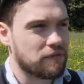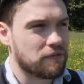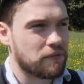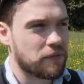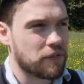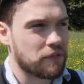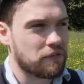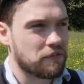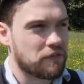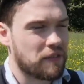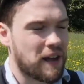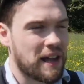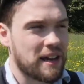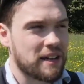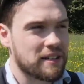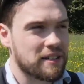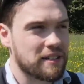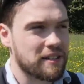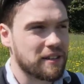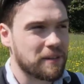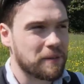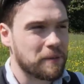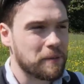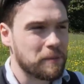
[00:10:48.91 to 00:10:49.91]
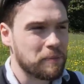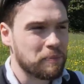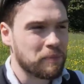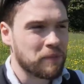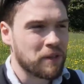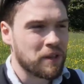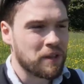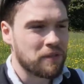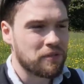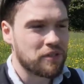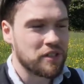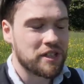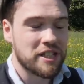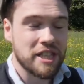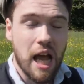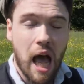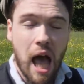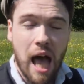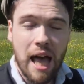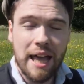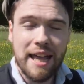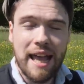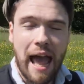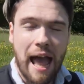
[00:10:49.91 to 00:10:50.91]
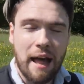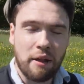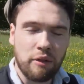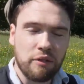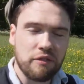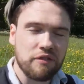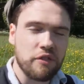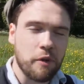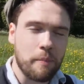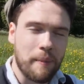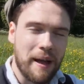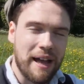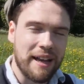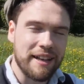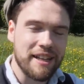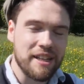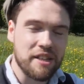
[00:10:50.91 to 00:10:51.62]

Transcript: the fact that the Thai alphabet